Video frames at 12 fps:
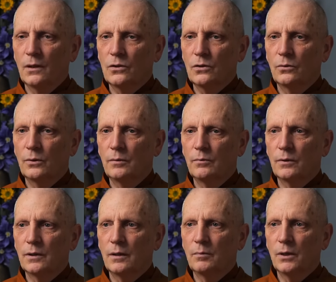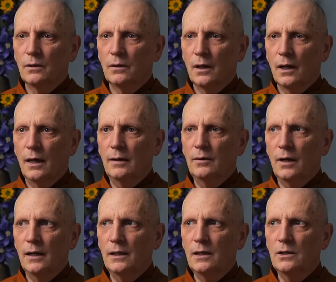so we, we say, but I
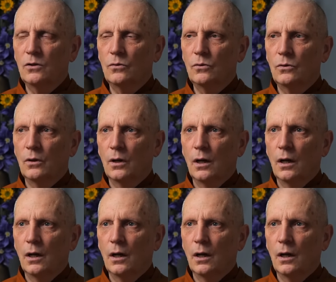I need to